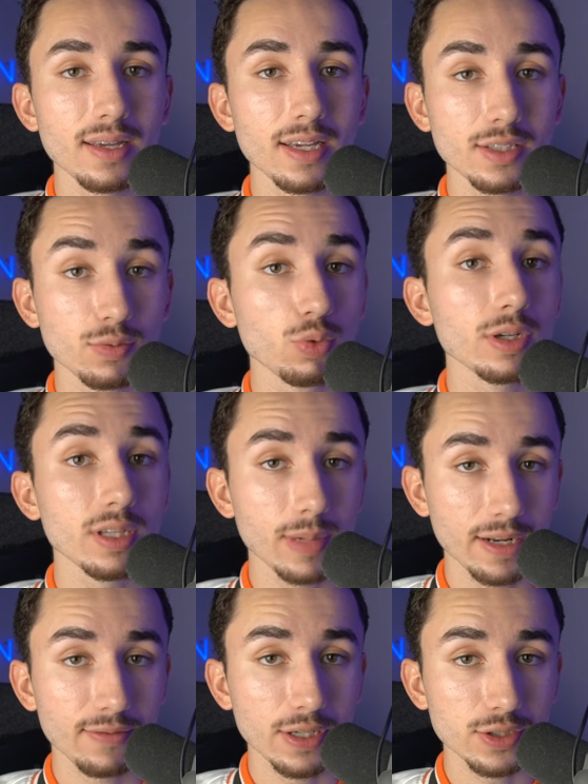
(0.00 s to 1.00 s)
is really
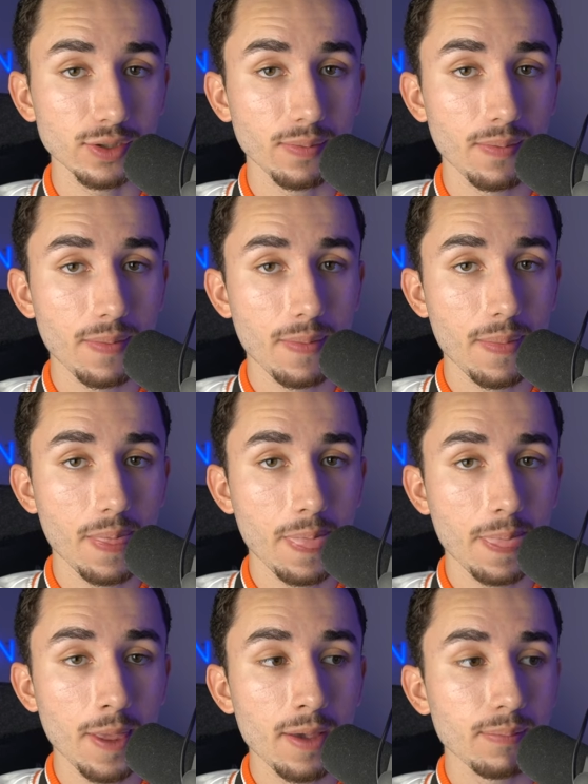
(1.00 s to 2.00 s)
beneficial,
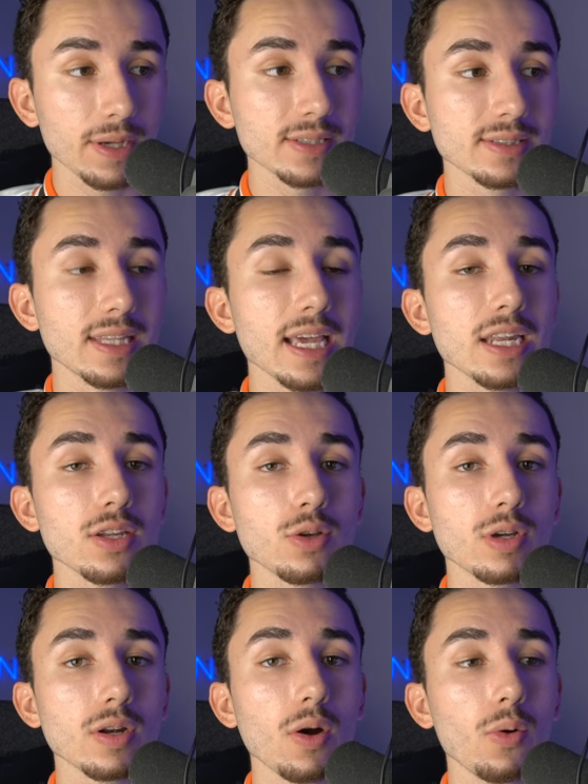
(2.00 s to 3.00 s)
because then you
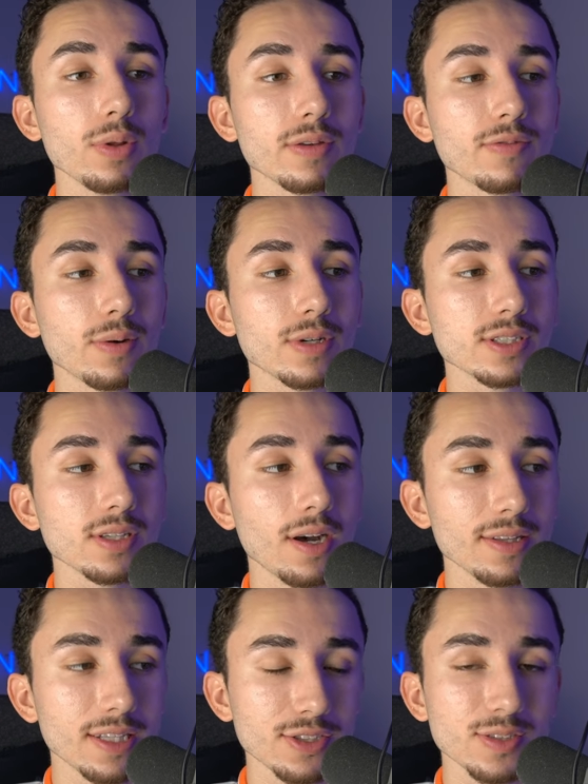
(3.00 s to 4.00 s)
can only focus
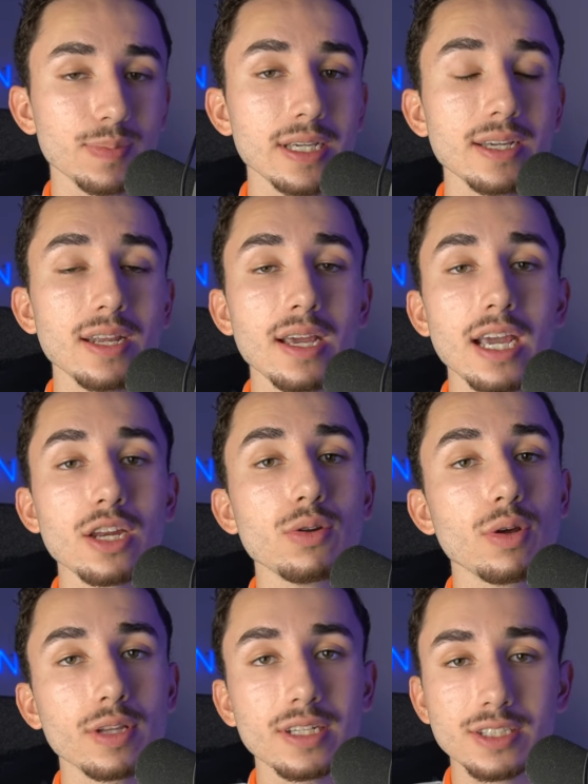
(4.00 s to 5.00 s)
on the speed and you
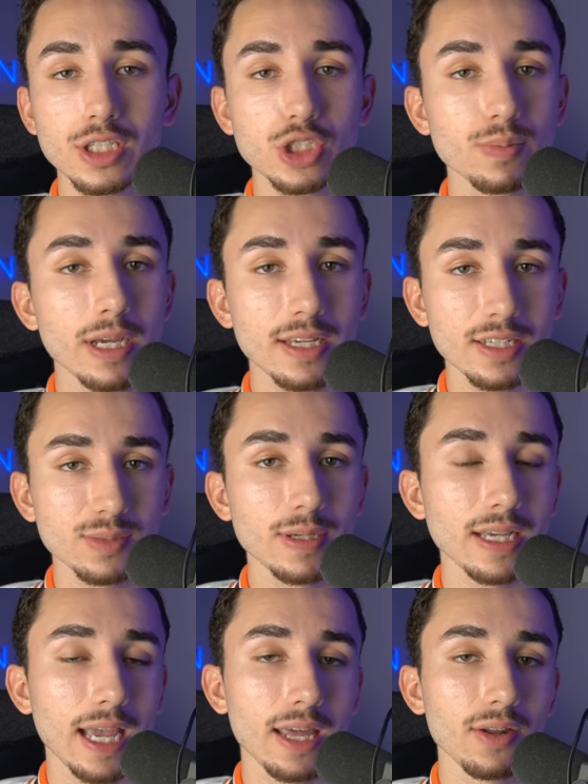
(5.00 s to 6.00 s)
know the decision making is
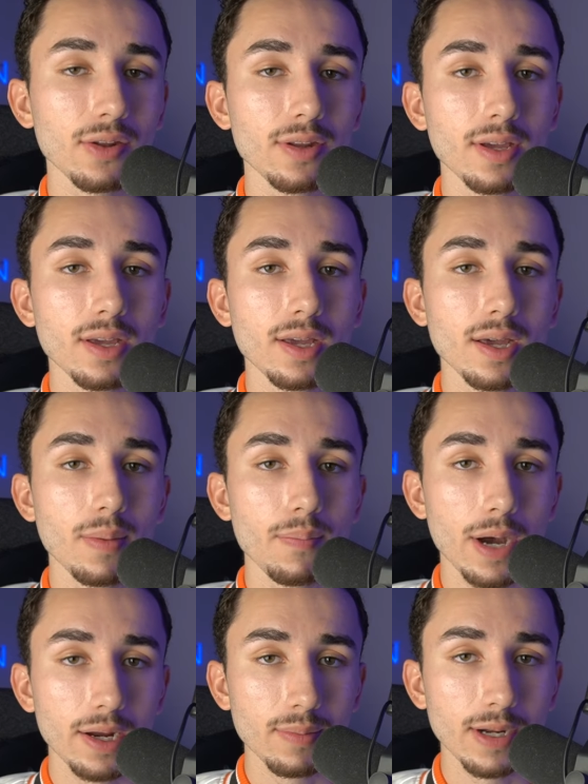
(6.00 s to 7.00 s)
being handled
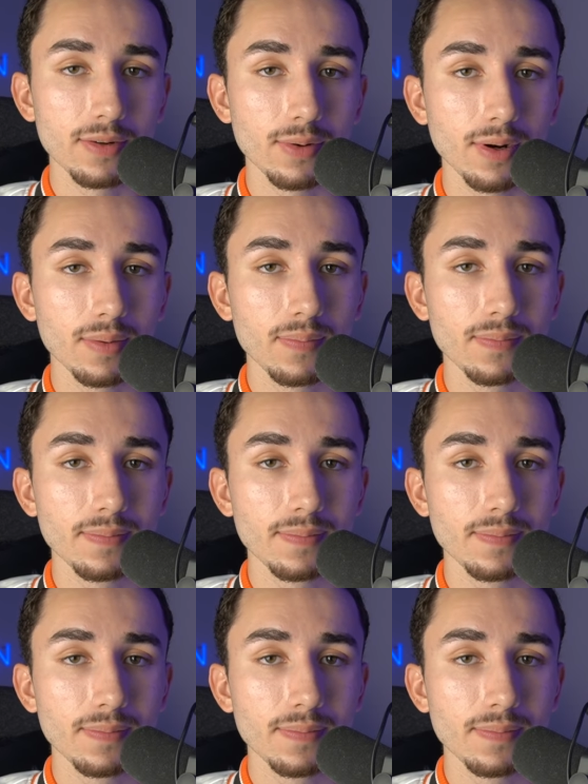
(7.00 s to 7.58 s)
by your mentor.